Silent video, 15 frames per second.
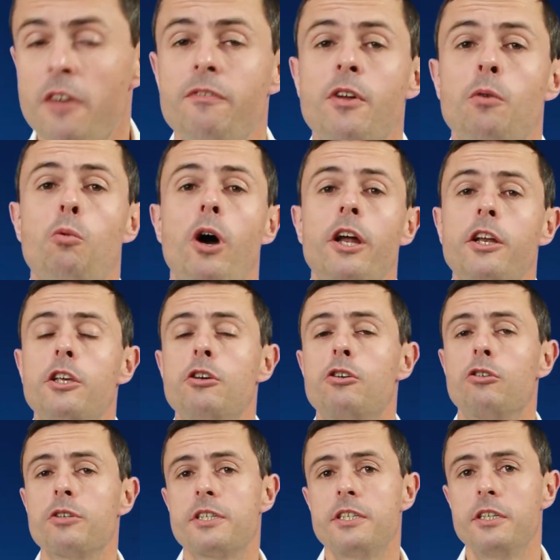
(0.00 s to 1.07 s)
then why don't you
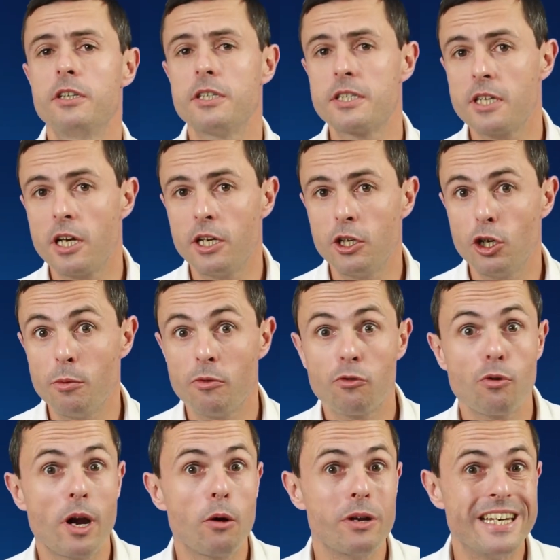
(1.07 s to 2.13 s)
consider signing up
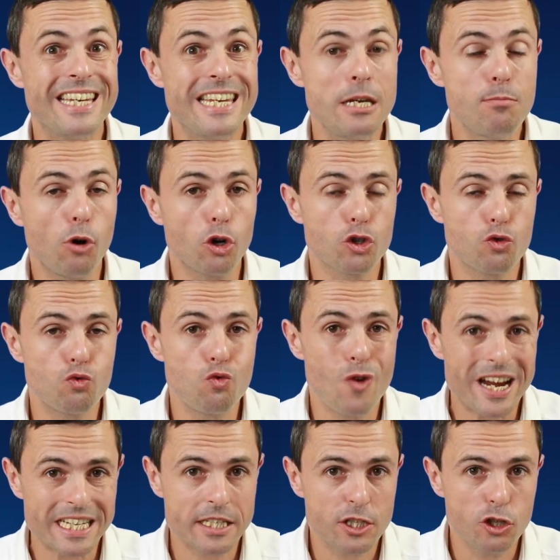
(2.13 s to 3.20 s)
for our NEBOSH
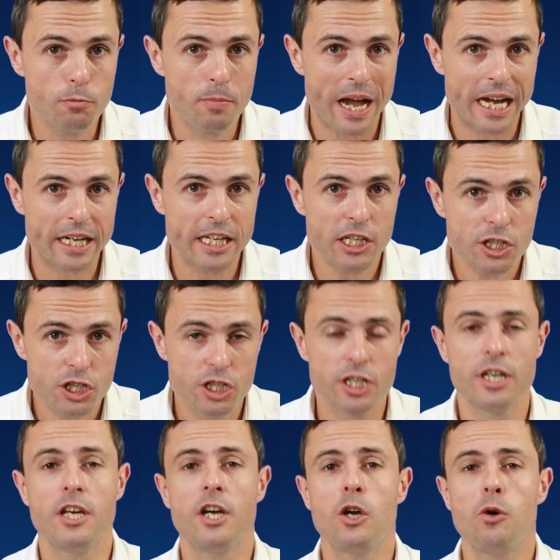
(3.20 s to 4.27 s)
Rescue Package,